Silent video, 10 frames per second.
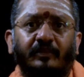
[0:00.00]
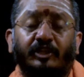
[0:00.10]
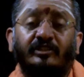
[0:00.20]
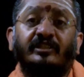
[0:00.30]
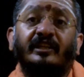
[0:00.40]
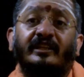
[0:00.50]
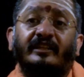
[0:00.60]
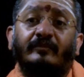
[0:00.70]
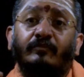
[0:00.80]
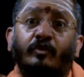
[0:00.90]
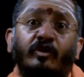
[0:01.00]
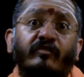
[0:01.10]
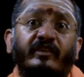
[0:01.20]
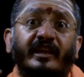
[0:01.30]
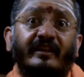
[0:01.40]
Because the more
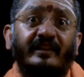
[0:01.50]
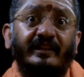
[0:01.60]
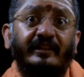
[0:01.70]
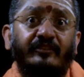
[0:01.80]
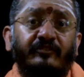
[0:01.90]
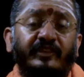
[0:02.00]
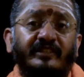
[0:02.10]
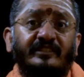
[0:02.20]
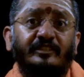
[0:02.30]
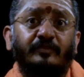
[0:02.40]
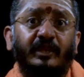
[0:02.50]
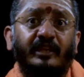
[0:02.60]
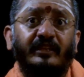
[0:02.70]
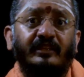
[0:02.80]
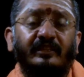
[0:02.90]
we are ready to face this
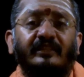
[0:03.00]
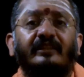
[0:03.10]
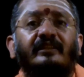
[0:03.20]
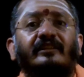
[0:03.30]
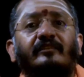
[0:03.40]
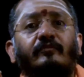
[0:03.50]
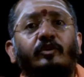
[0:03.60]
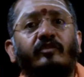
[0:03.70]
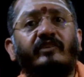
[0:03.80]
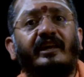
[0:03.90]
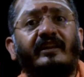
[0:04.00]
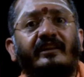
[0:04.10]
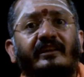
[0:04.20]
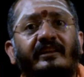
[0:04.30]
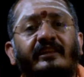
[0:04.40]
pain, the more we are
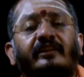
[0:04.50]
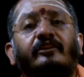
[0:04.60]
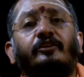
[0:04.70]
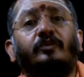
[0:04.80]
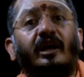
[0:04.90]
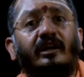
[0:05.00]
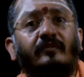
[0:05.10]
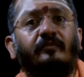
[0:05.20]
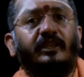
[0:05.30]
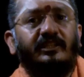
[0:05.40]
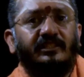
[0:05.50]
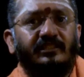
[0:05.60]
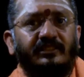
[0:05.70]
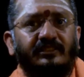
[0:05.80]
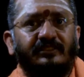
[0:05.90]
ready to accomplish.
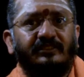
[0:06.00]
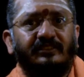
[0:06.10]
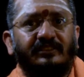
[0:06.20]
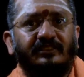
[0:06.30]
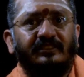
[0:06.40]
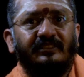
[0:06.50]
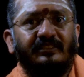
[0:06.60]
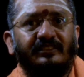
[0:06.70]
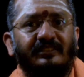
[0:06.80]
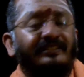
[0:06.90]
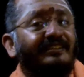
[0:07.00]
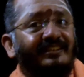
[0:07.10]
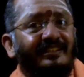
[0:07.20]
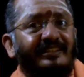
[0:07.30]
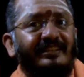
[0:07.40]
The
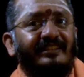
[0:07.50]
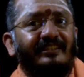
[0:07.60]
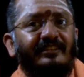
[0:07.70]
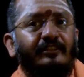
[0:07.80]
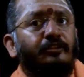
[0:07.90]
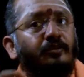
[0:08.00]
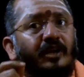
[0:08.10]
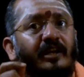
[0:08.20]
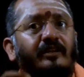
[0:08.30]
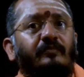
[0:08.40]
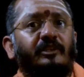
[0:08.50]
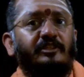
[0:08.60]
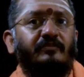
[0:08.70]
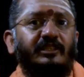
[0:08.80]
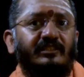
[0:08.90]
key to
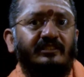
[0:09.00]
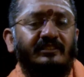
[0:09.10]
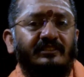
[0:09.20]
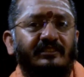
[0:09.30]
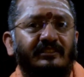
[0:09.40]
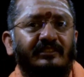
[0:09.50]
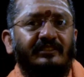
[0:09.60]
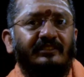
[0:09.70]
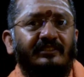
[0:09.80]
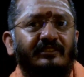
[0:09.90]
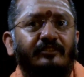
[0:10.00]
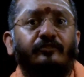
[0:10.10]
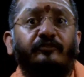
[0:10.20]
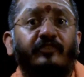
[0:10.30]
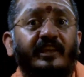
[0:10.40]
accomplishments,
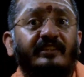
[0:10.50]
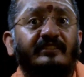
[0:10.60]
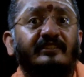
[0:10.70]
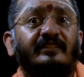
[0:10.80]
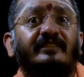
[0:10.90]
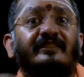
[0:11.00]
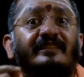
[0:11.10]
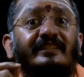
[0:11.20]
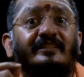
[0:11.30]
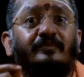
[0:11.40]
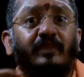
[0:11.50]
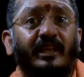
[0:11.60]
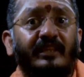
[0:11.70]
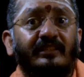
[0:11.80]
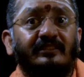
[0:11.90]
to face these
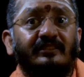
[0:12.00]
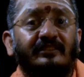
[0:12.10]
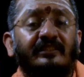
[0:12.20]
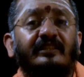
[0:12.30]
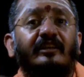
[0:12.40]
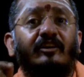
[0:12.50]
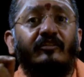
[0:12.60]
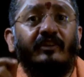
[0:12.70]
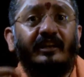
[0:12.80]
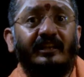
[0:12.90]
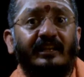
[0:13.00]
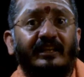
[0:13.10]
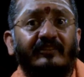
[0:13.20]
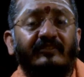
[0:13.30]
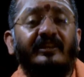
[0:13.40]
pains of our
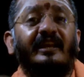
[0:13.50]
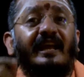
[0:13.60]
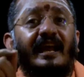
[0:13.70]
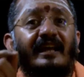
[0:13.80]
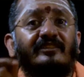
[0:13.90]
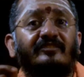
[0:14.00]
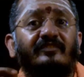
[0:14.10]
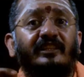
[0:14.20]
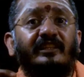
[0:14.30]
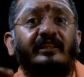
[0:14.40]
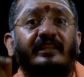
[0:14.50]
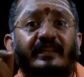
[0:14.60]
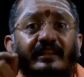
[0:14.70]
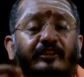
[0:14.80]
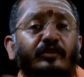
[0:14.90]
life as we
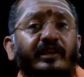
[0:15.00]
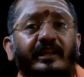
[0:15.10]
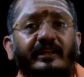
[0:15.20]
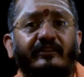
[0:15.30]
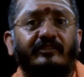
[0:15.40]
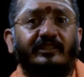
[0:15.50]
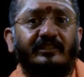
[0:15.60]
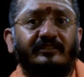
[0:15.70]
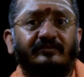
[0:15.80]
get into an endeavor.